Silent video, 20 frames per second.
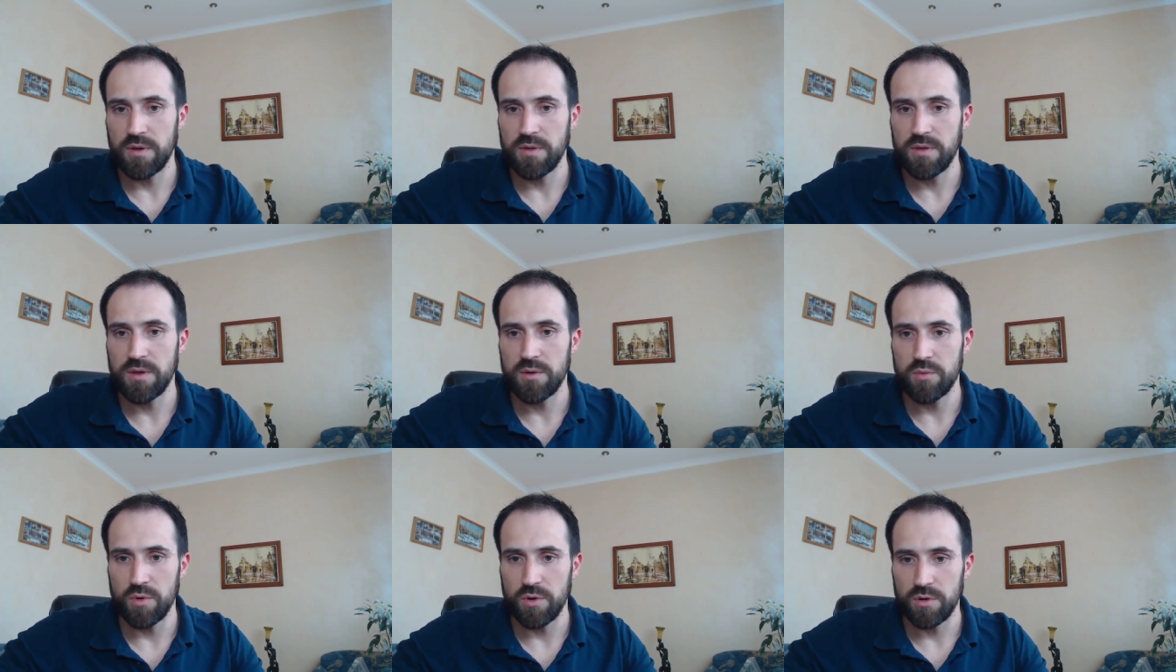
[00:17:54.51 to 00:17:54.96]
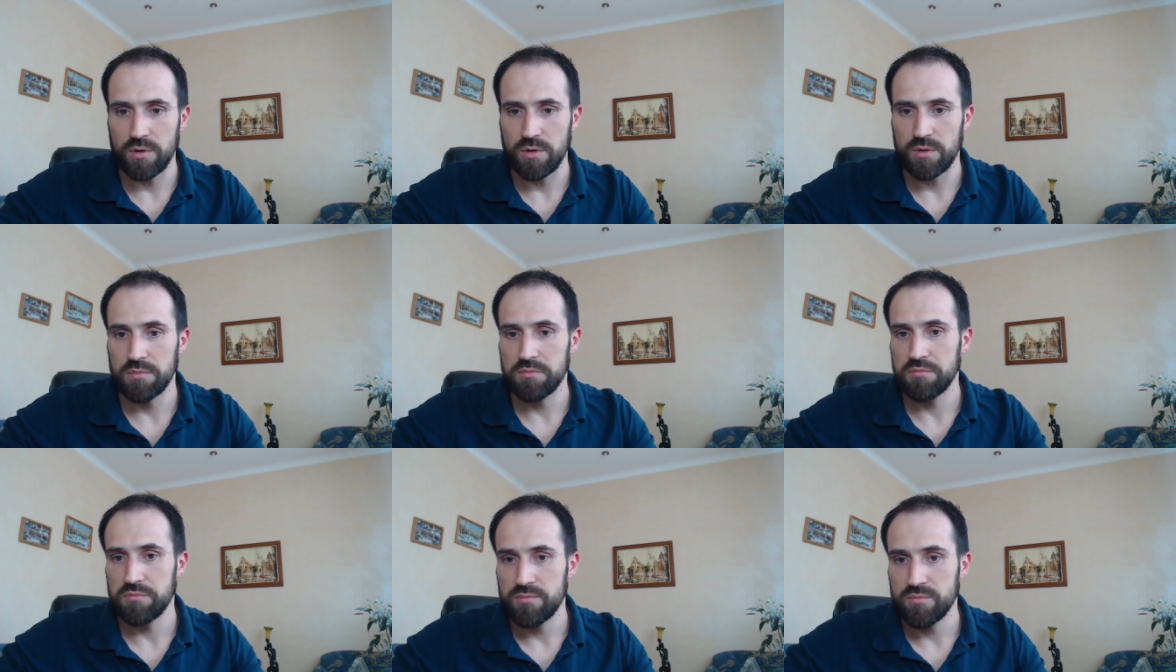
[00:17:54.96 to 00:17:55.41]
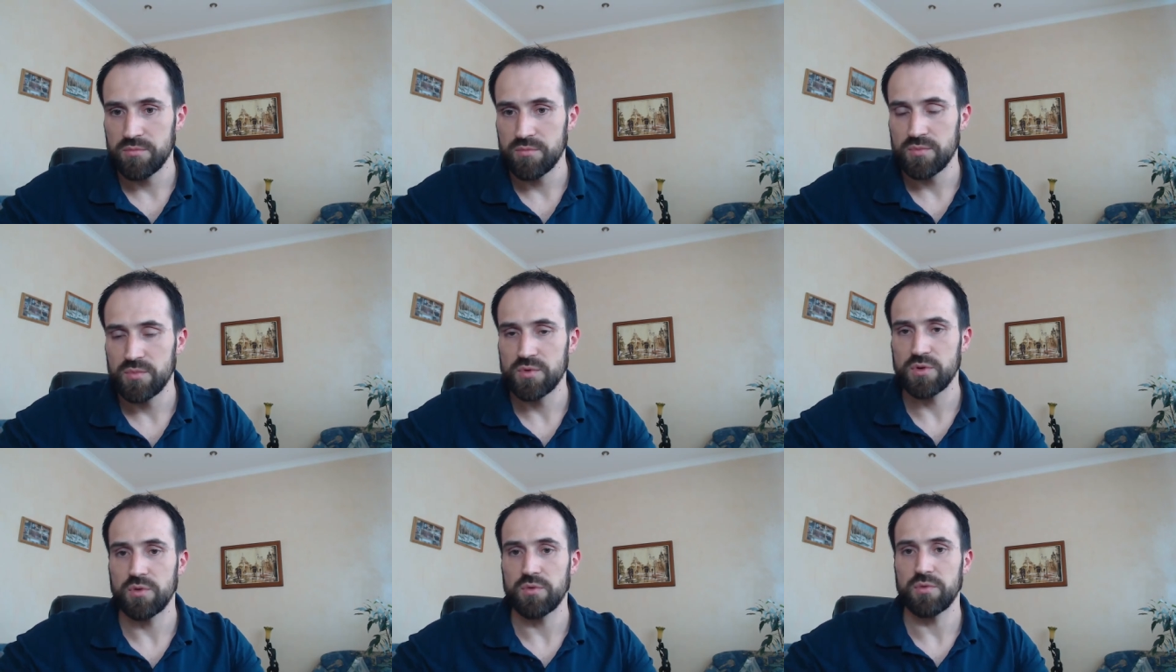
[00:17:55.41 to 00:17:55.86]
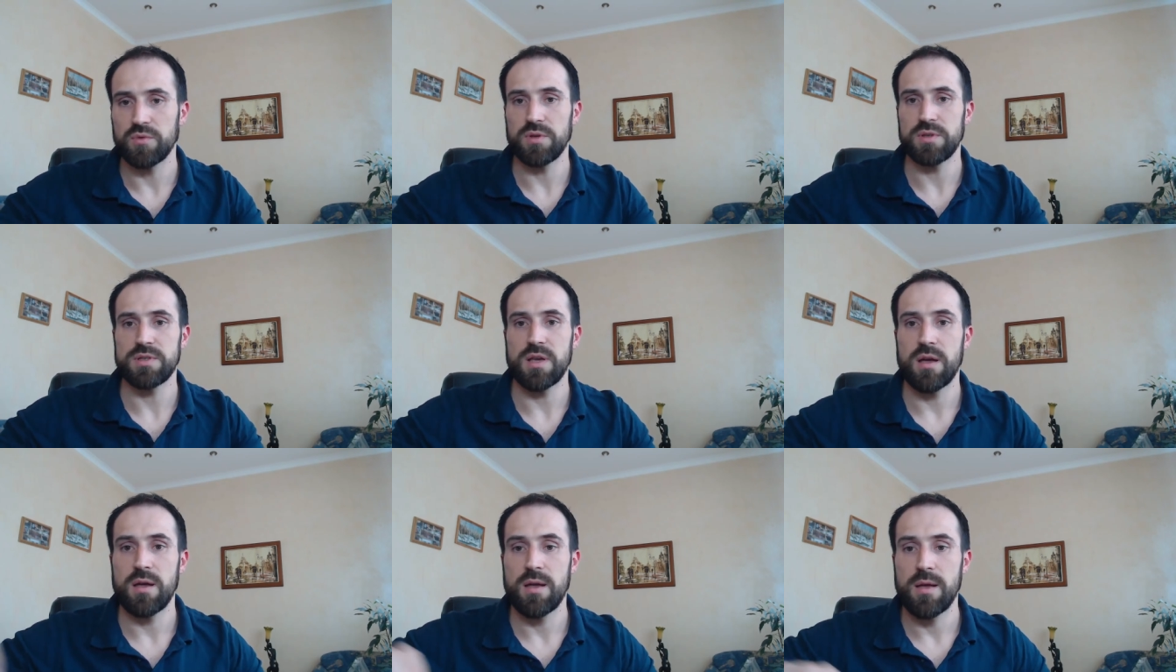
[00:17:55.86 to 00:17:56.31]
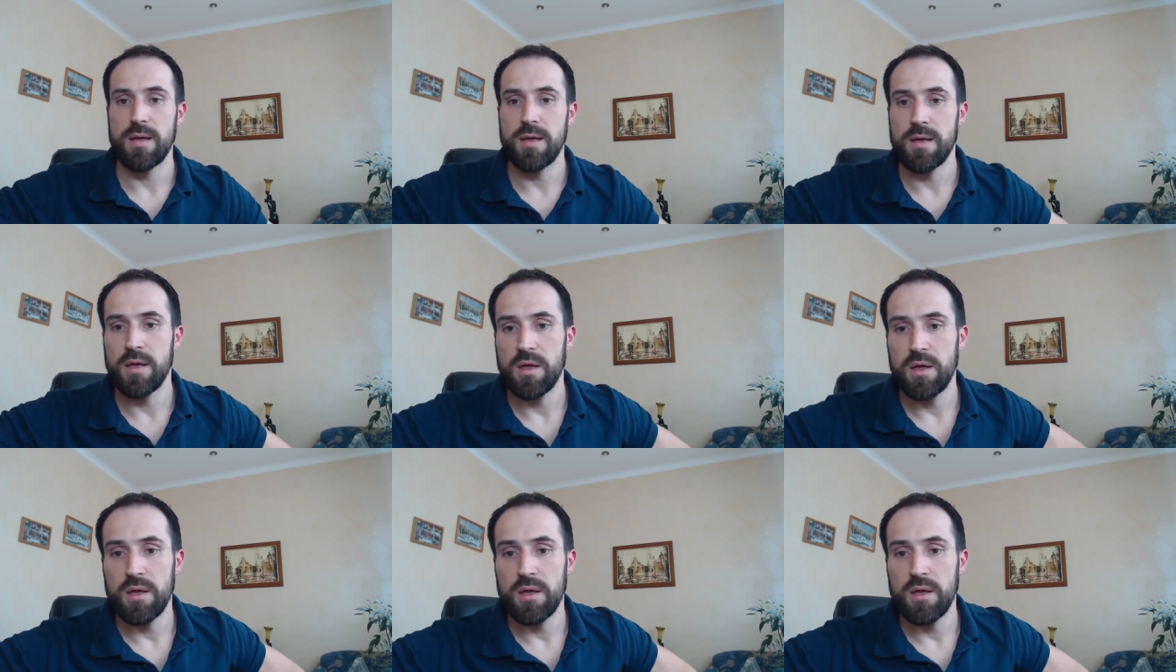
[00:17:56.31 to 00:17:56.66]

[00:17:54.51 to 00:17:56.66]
in their work. So these are